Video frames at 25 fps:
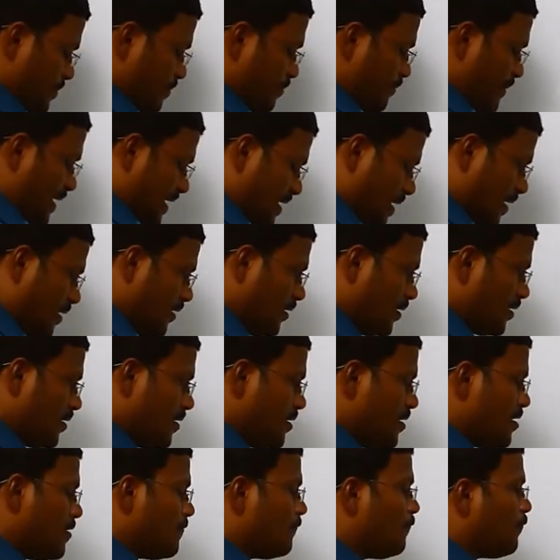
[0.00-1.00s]
metal
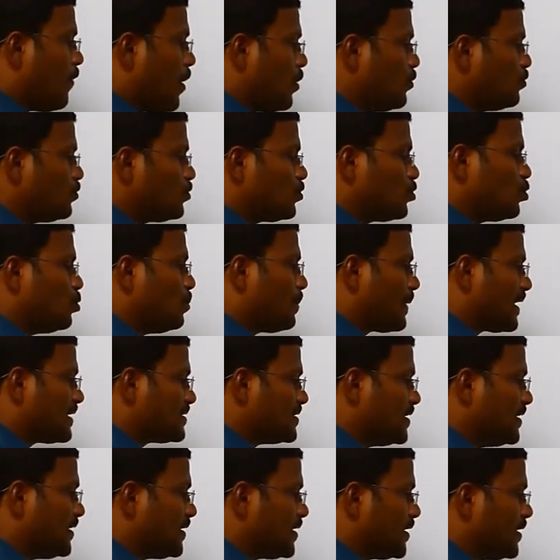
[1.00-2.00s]
found to
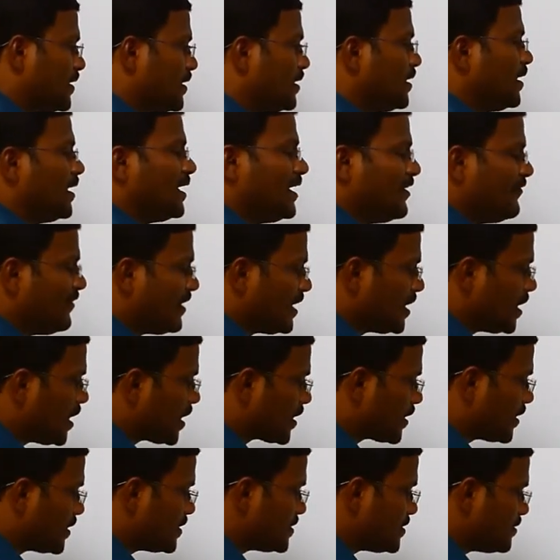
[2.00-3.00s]
present in living
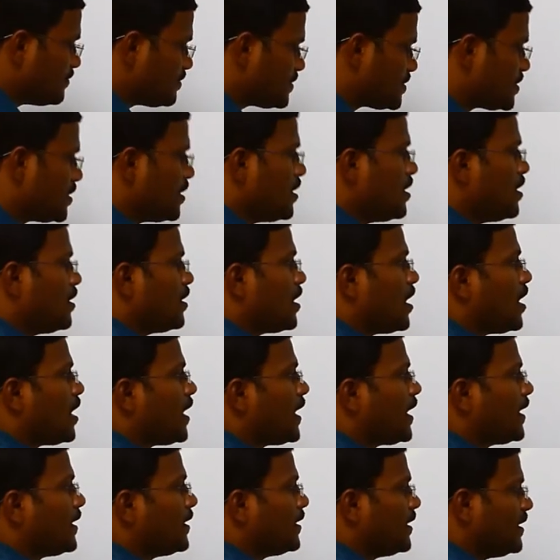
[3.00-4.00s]
organisms
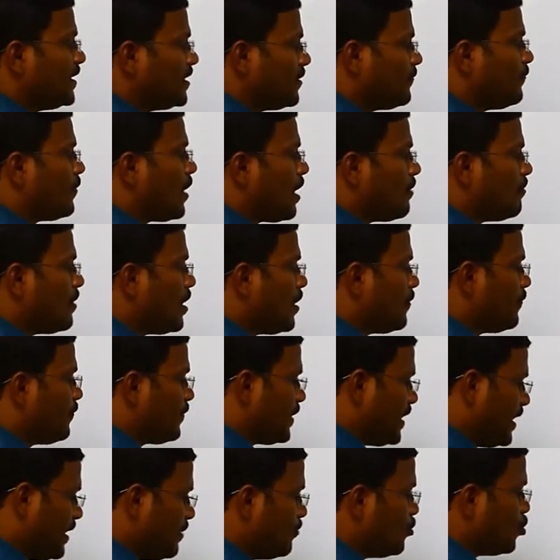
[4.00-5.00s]
and in the form of
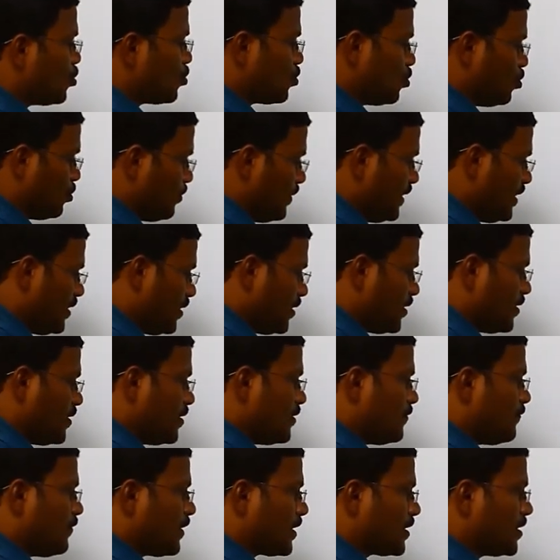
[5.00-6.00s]
hemoglobin
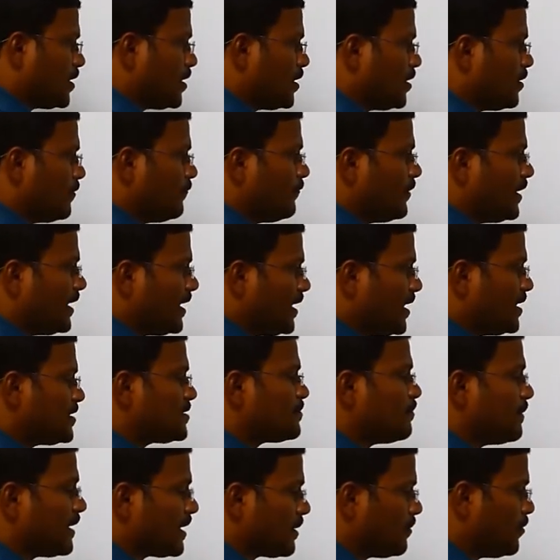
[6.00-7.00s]
for the
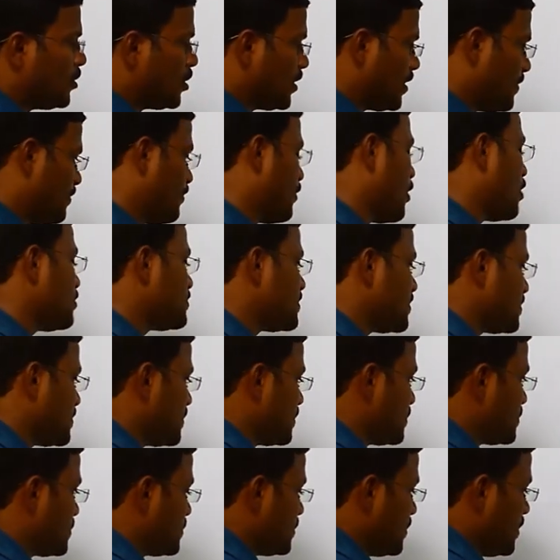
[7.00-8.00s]
various metabolic
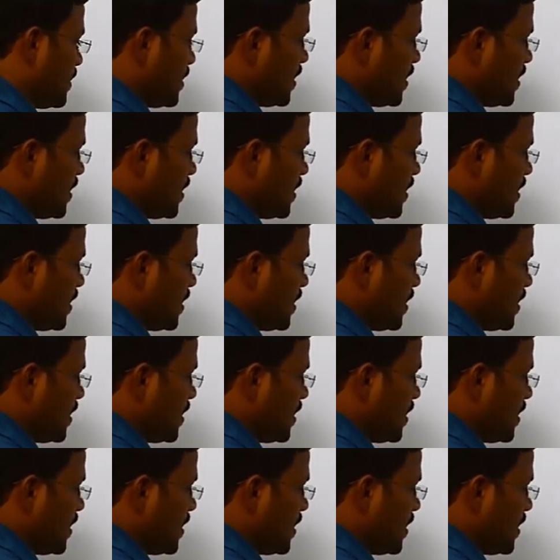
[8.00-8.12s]
processes.